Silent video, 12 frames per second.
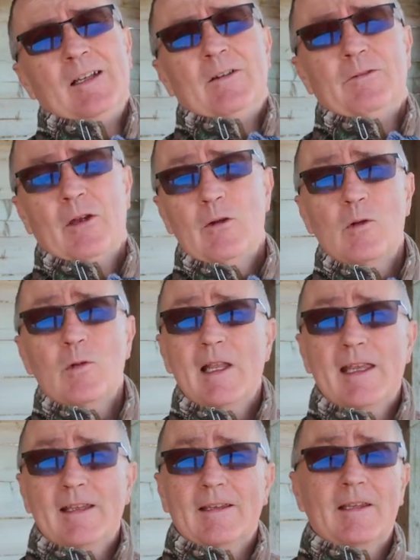focal
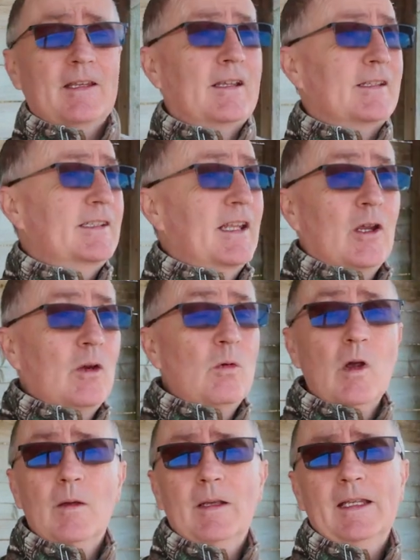length.
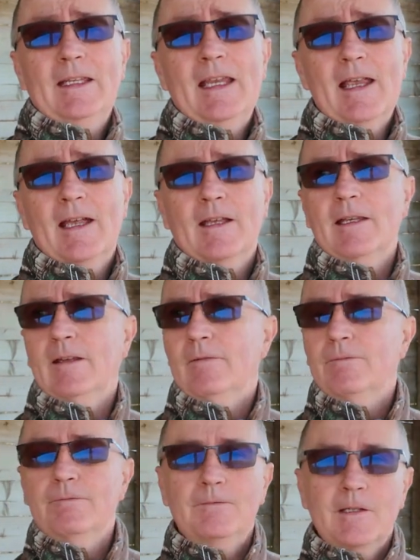So yeah,
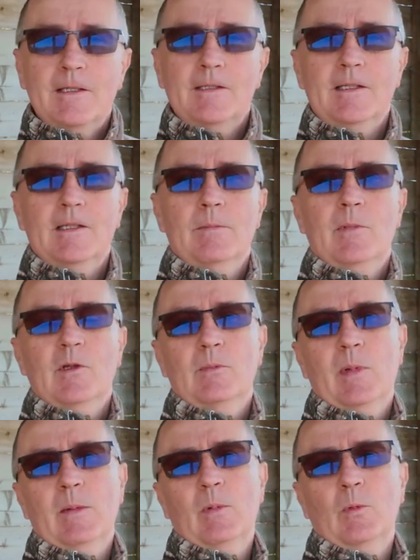it fits into
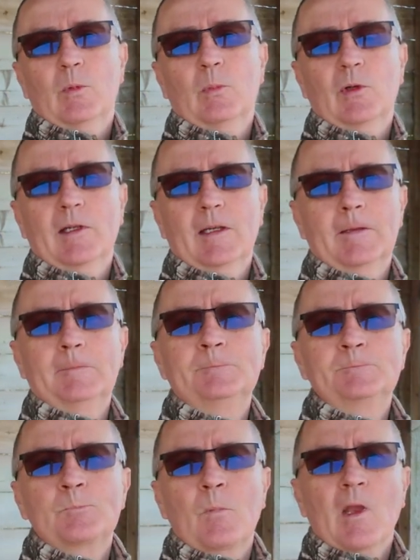most people's bracket.
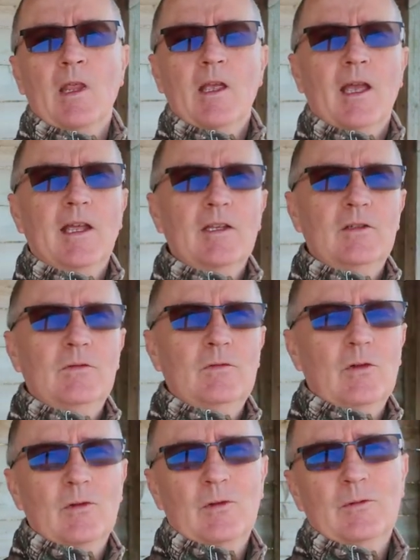And
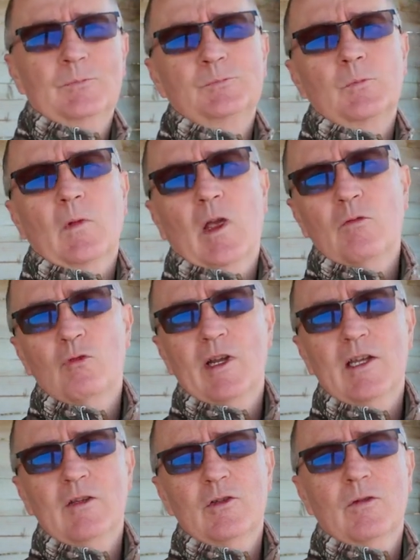you've got a
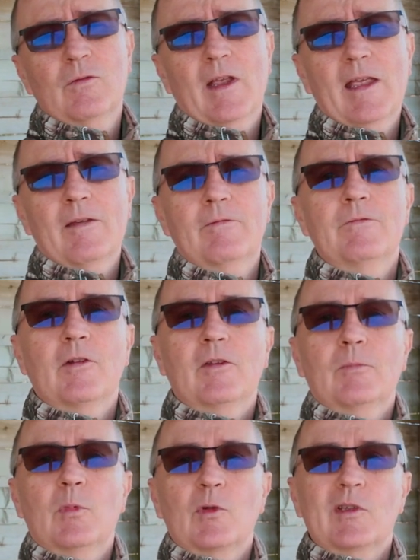range of
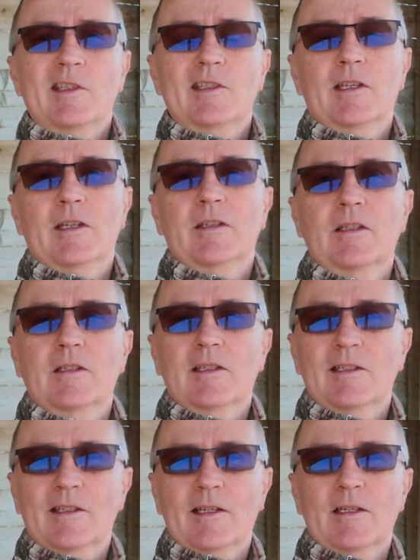f5.6
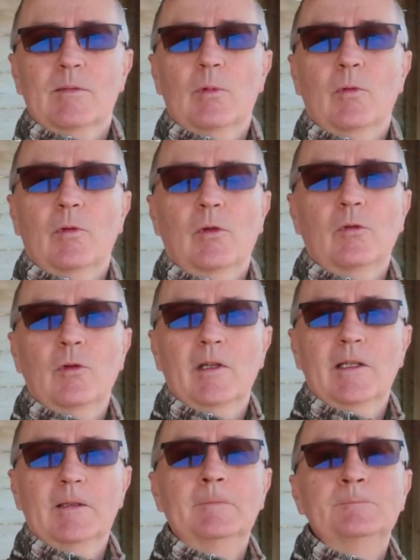to
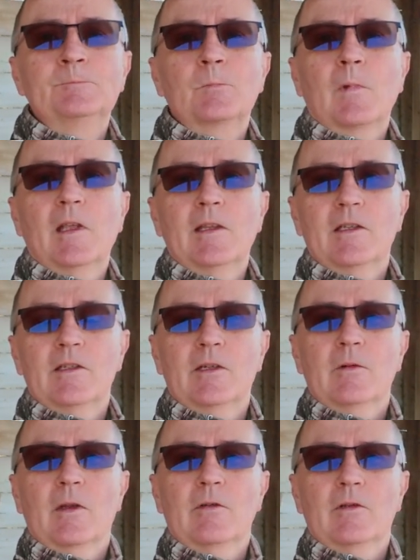6.3 in the
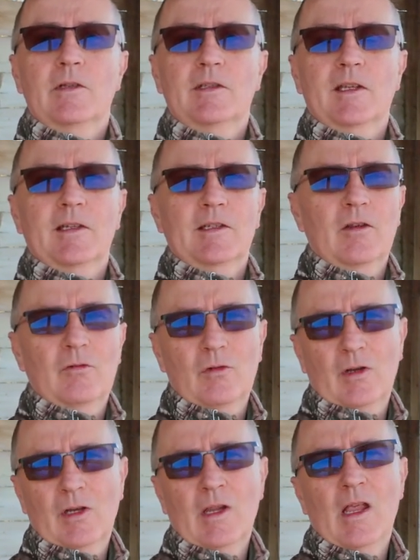
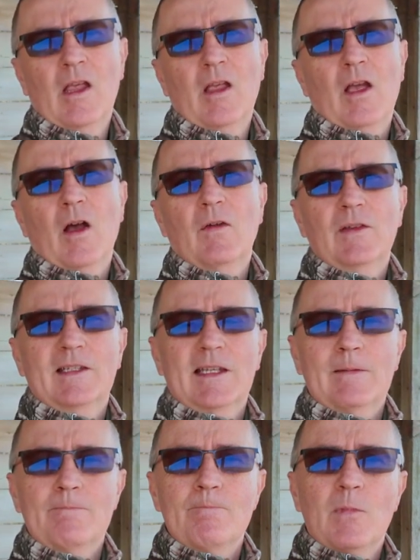200-600.
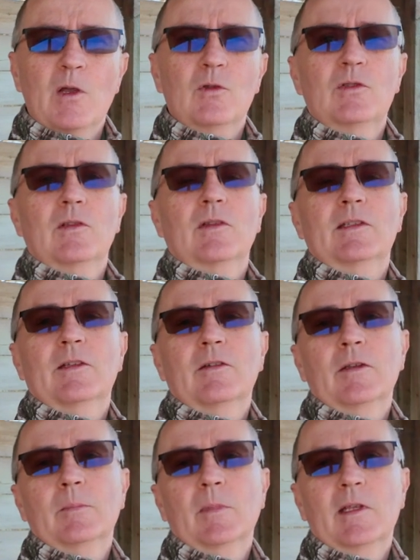Obviously, most of the
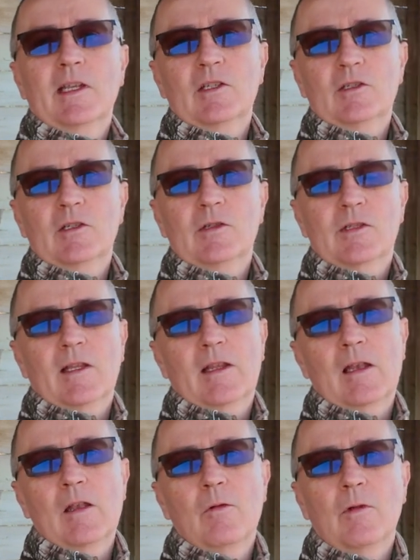time it's used at
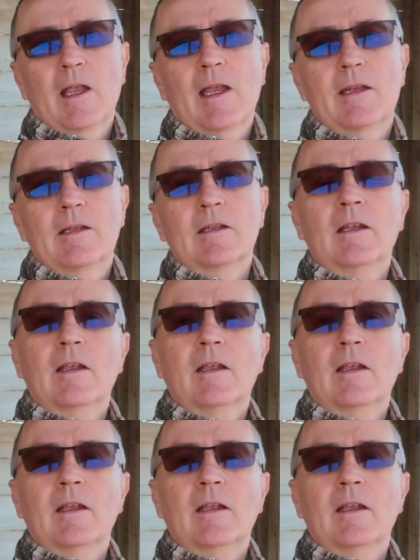the long end.